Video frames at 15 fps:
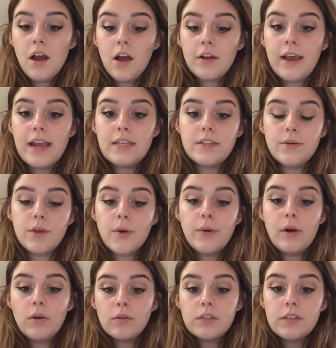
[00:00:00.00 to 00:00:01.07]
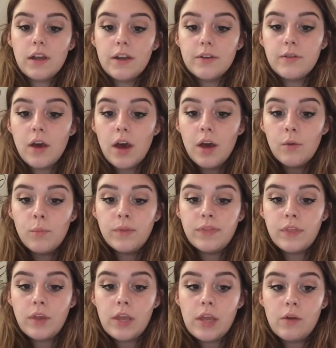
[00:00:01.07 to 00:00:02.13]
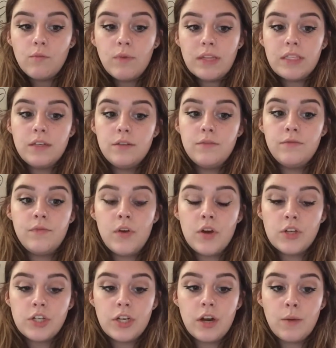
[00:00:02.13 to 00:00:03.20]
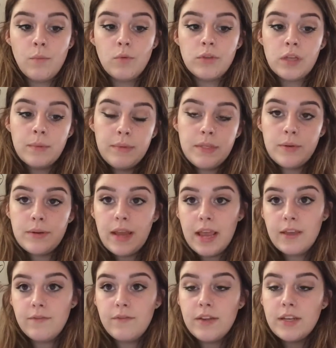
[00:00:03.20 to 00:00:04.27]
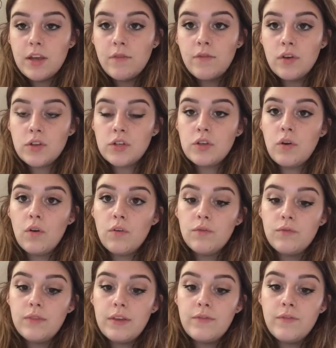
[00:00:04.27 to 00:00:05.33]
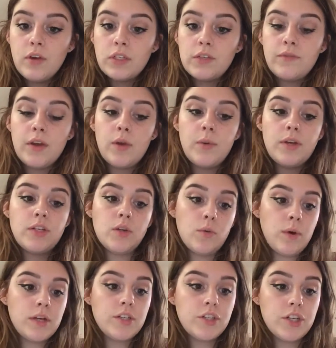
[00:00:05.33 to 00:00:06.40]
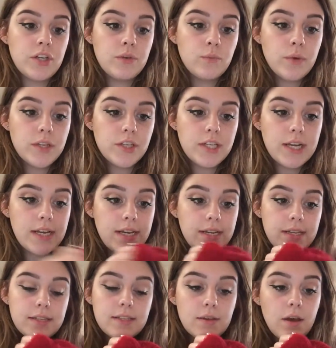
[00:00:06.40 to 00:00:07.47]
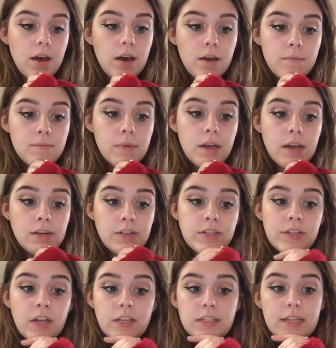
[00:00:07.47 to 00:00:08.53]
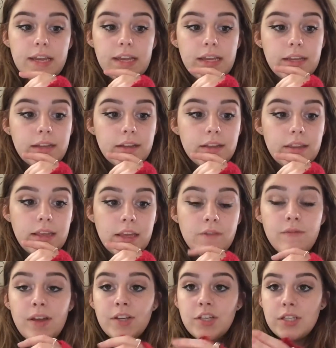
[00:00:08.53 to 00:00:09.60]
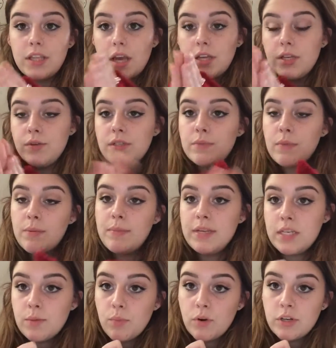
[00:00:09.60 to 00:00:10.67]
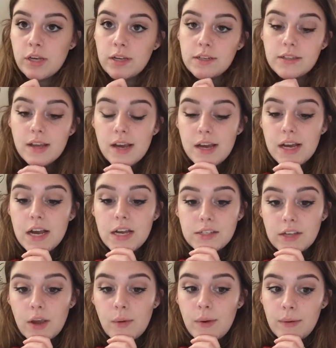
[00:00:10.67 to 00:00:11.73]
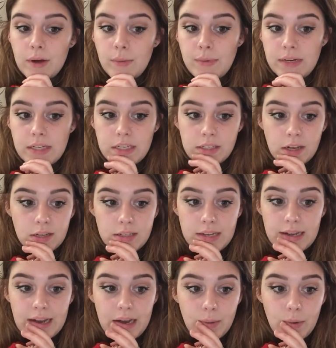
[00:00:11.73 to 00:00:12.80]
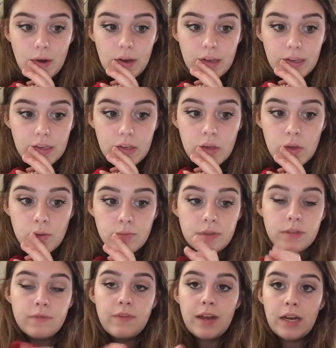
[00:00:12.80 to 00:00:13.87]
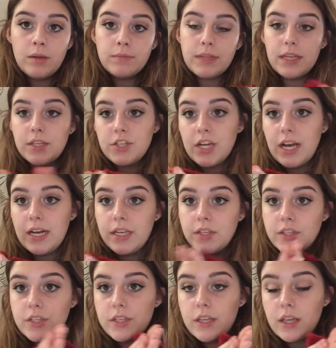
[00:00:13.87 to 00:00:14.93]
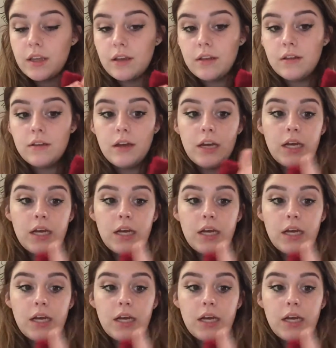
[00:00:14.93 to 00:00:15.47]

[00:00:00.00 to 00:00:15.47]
Okay, so going alongside with the written version, I'm also going to be doing a video version of the first evaluation question, which is discussing the conventions that I used in my media products. So I'm going to be discussing how I used, developed and challenged the